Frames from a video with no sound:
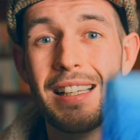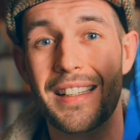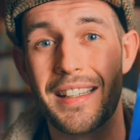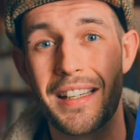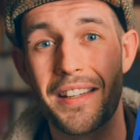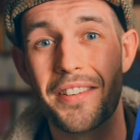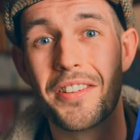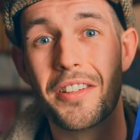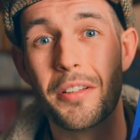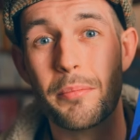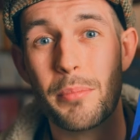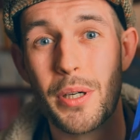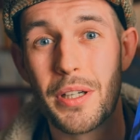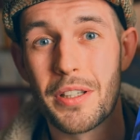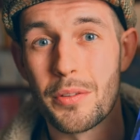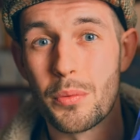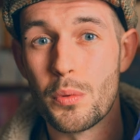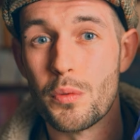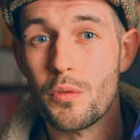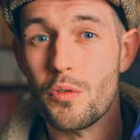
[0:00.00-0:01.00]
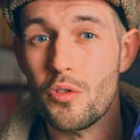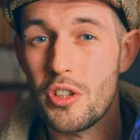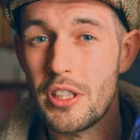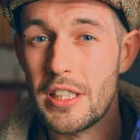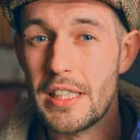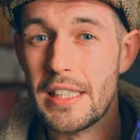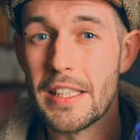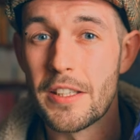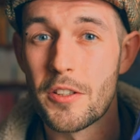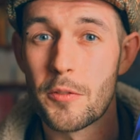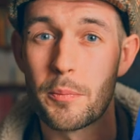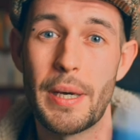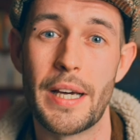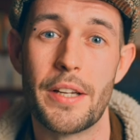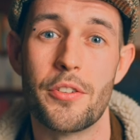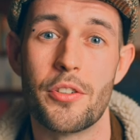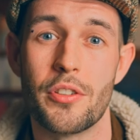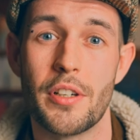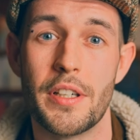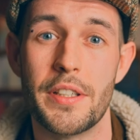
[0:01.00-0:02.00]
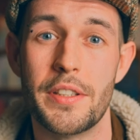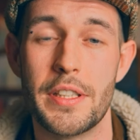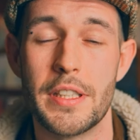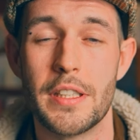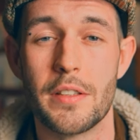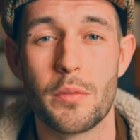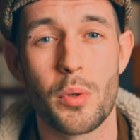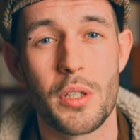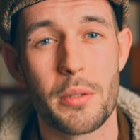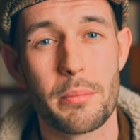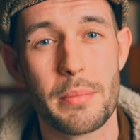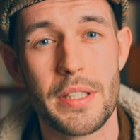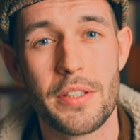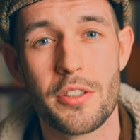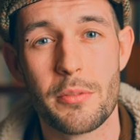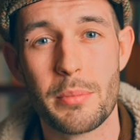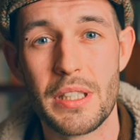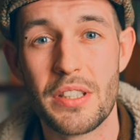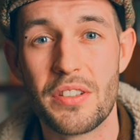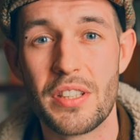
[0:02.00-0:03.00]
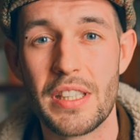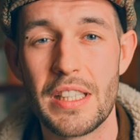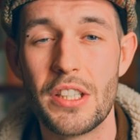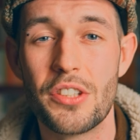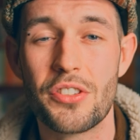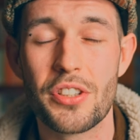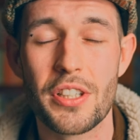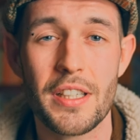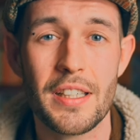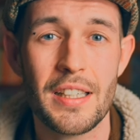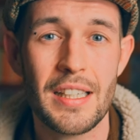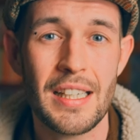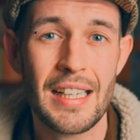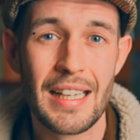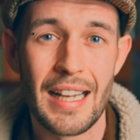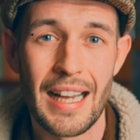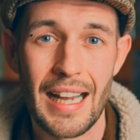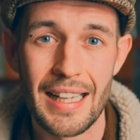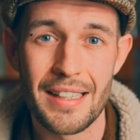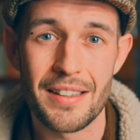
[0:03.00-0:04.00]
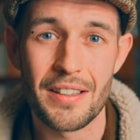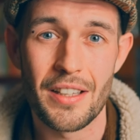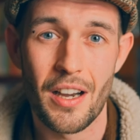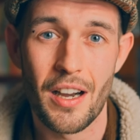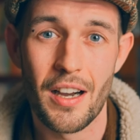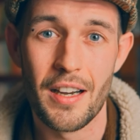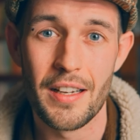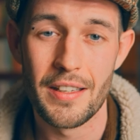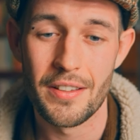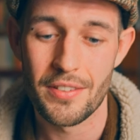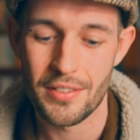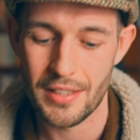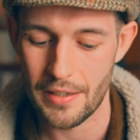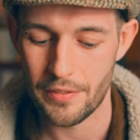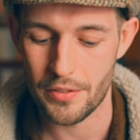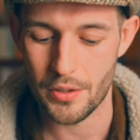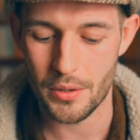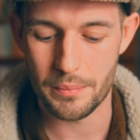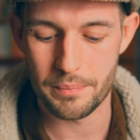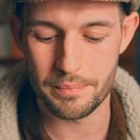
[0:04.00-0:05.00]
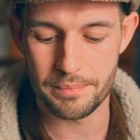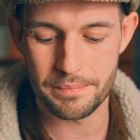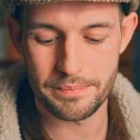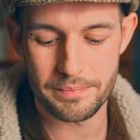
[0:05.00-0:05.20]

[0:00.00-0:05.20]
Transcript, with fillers: This is a book that will really expand your idea of what it means to be a teacher at the highest level.